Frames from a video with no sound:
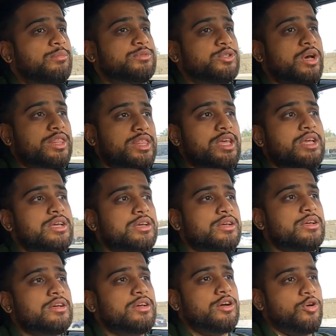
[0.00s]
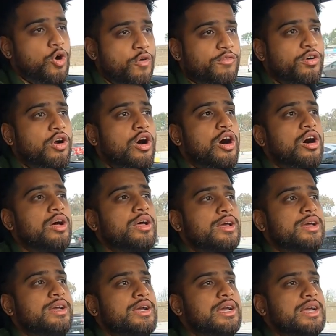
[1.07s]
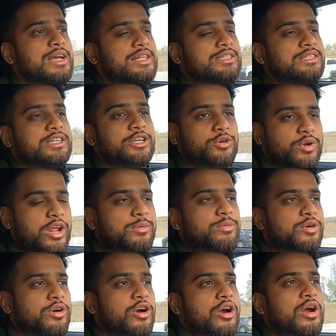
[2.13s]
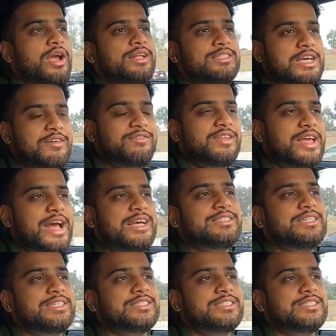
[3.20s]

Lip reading: So I think overall, It's an incredible car. It definitely has